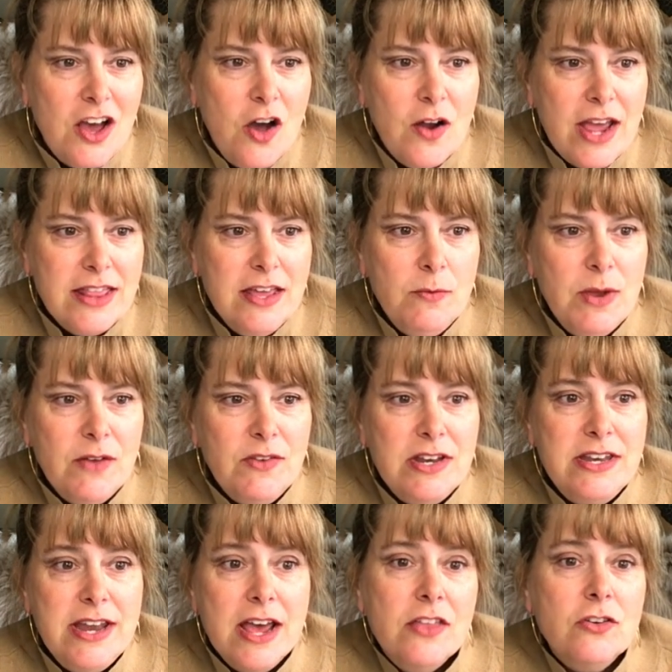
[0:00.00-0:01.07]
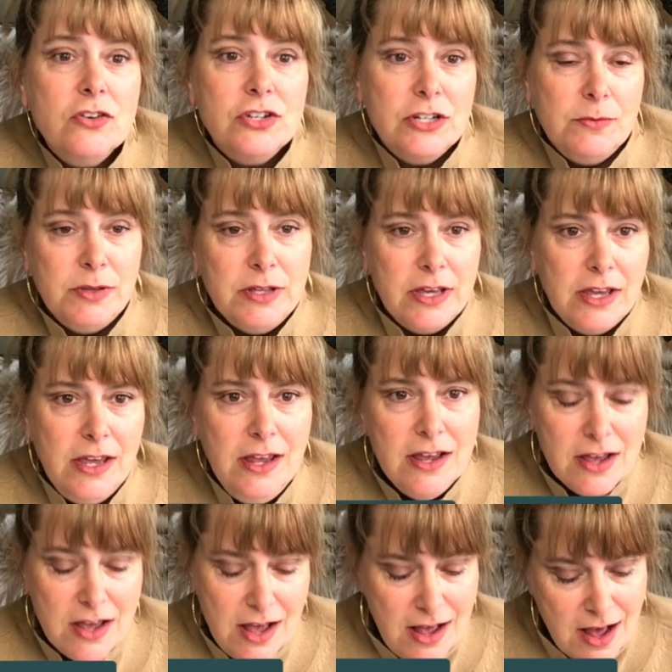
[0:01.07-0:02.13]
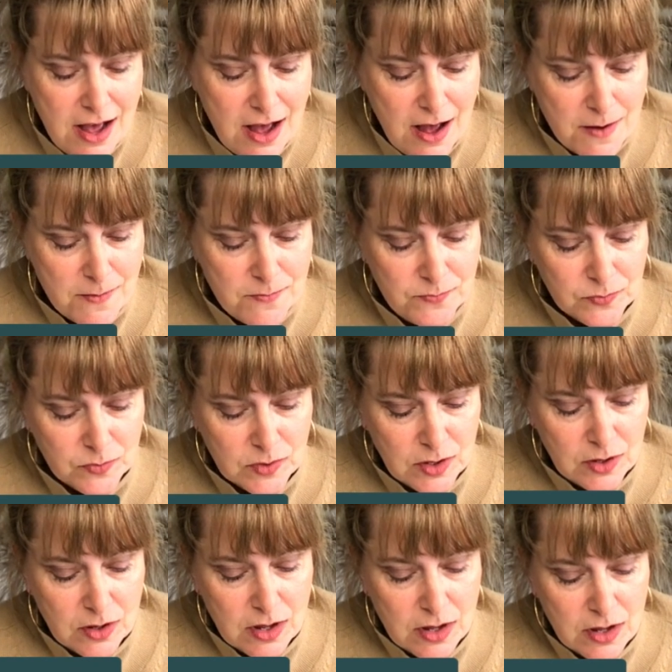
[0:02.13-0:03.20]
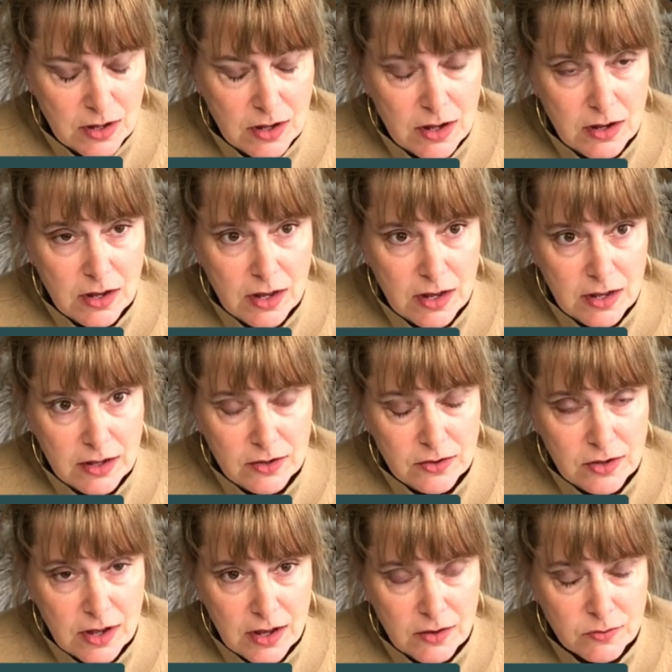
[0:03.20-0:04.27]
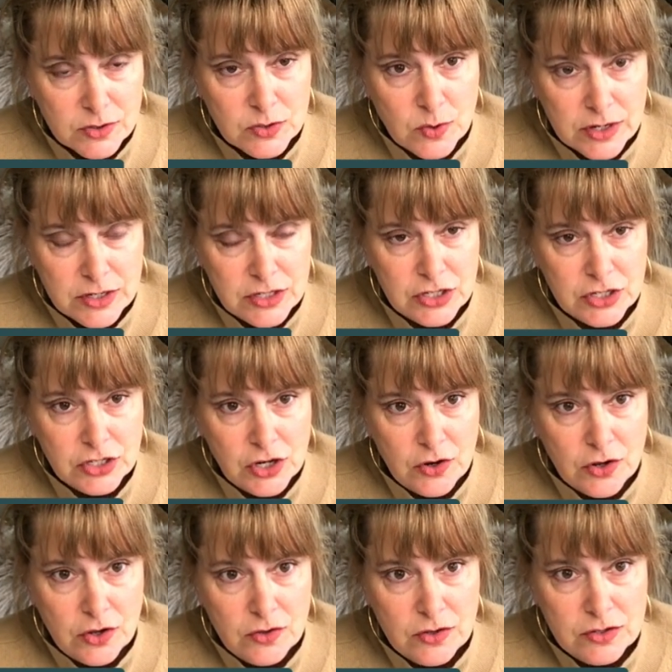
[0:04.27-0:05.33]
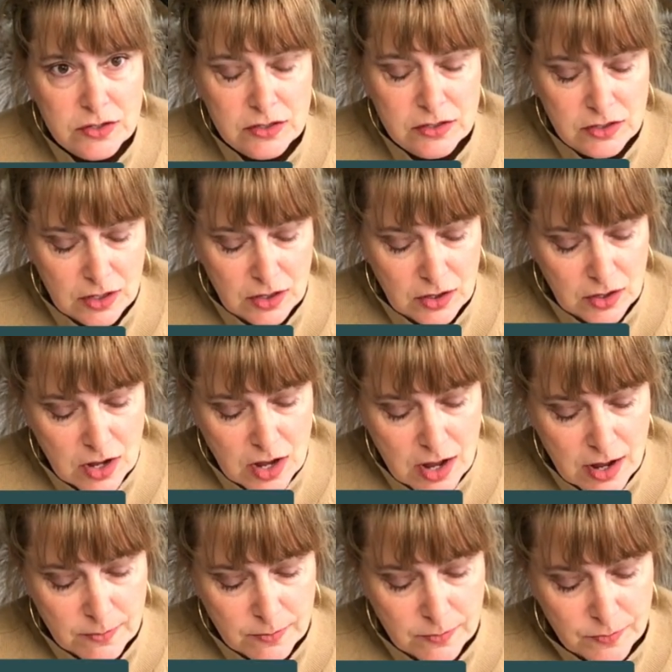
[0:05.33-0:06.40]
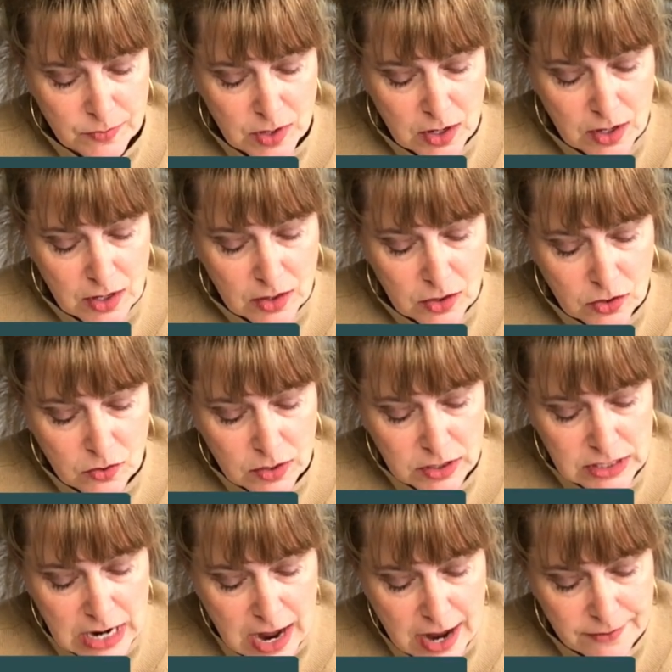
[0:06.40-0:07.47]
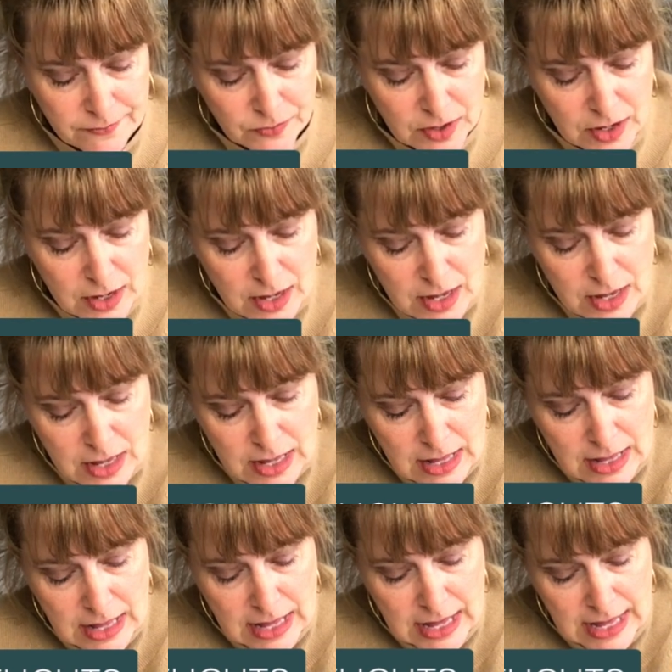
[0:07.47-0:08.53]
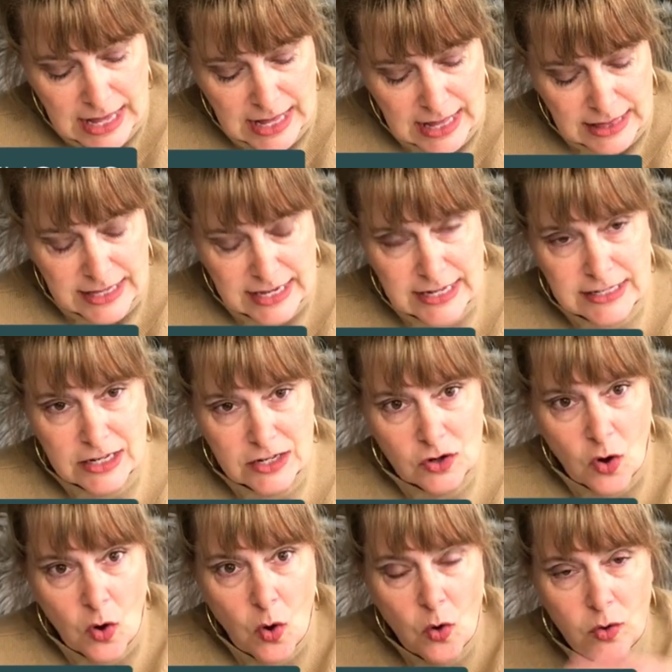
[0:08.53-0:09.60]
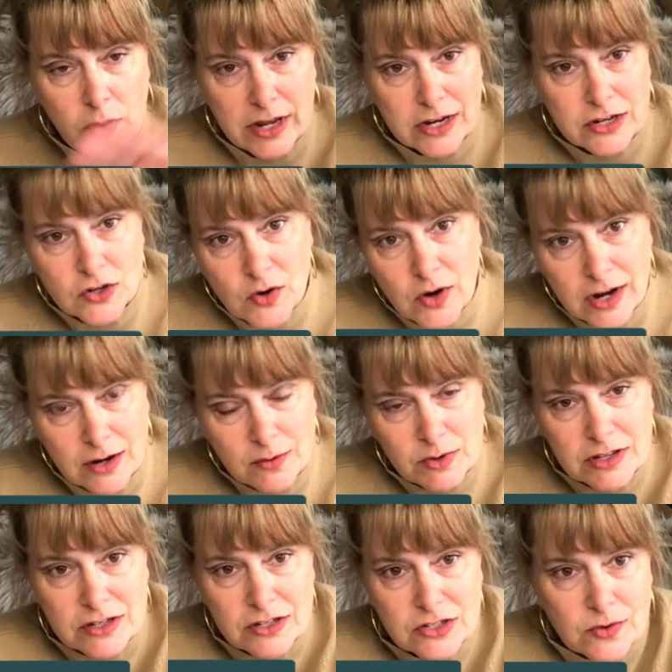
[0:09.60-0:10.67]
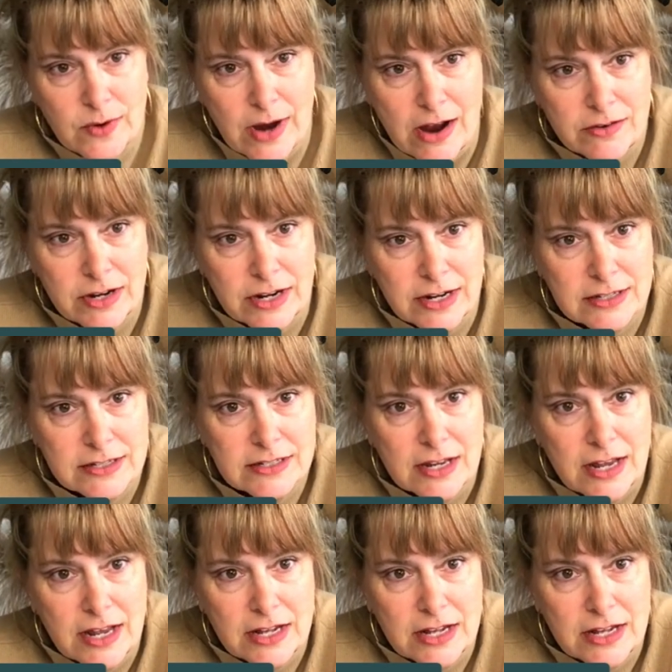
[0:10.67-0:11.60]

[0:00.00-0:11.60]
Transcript: Okay, then we have another Chablé um, uh, uh resort to show you. This is in um, the Yucatan. This is wholly integrated with its surroundings.